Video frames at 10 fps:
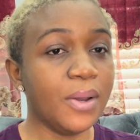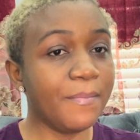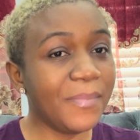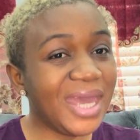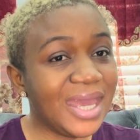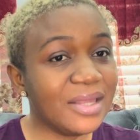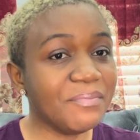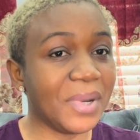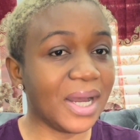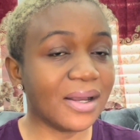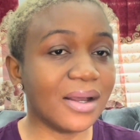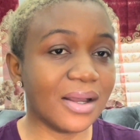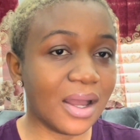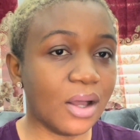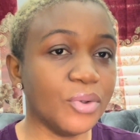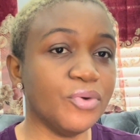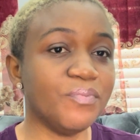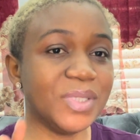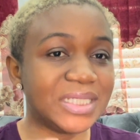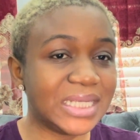main bank account, your
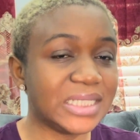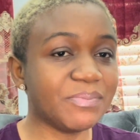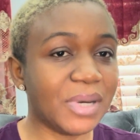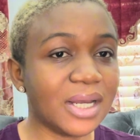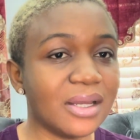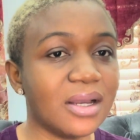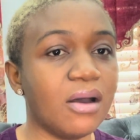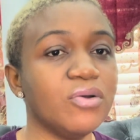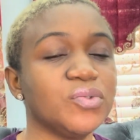business bank account,